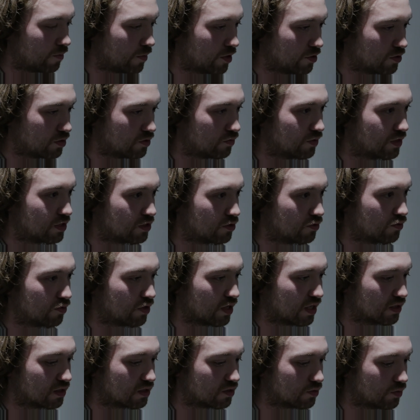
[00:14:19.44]
the most original
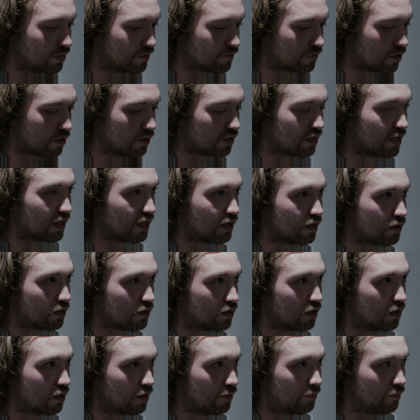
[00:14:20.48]
things that we've got there.
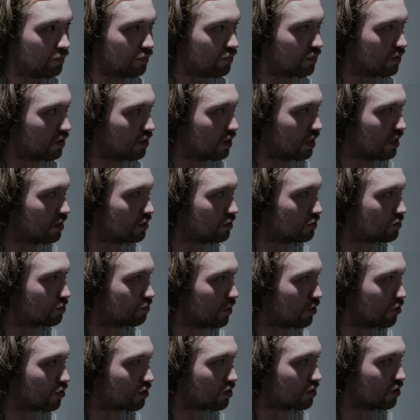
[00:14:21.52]
It's
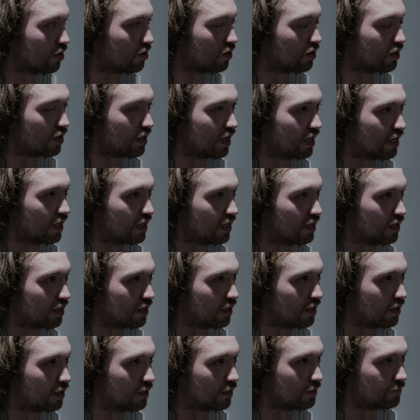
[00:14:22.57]
both got
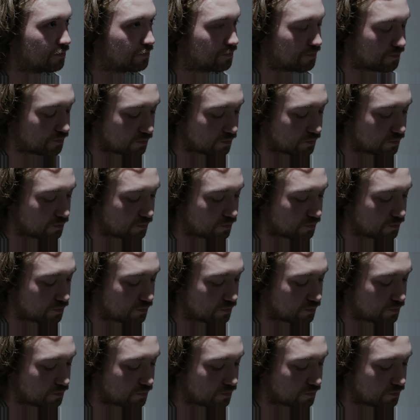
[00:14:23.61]
a